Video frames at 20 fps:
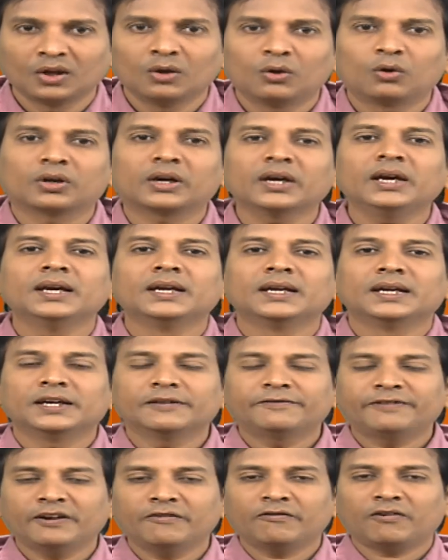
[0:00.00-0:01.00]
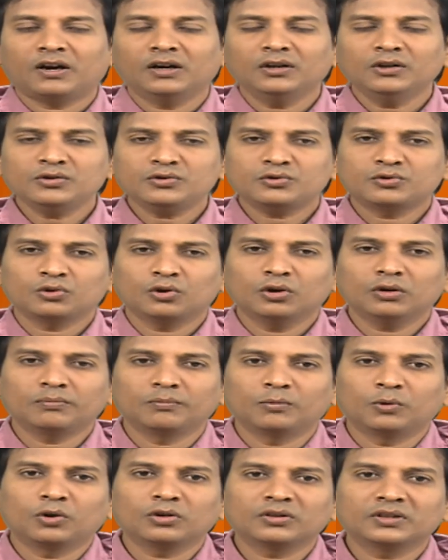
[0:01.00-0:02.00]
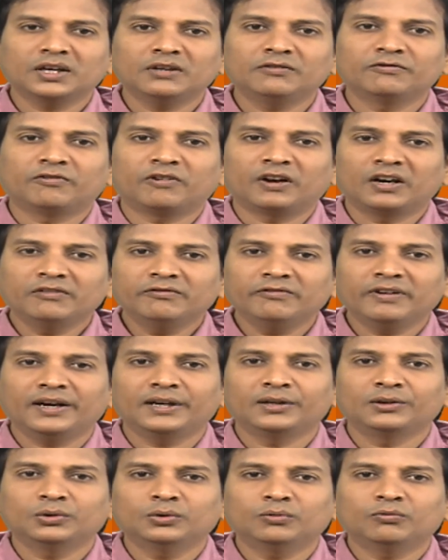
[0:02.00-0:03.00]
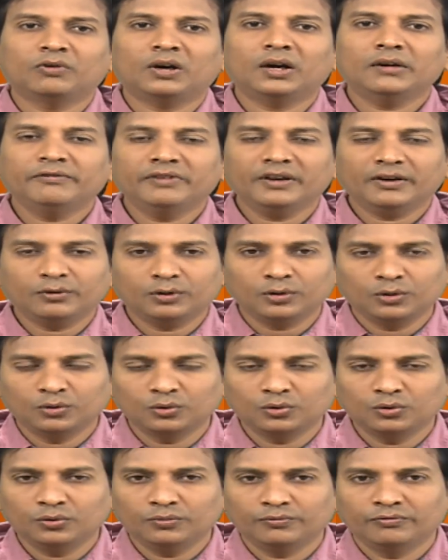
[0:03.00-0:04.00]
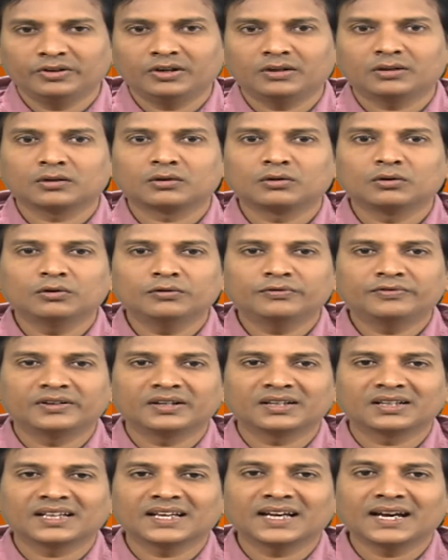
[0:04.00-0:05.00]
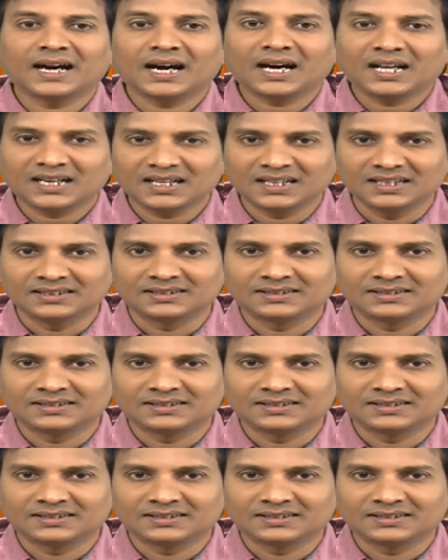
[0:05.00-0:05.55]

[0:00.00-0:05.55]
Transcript: Okay. If I want to store more than one value, what we have to do? We have to go for the arrays.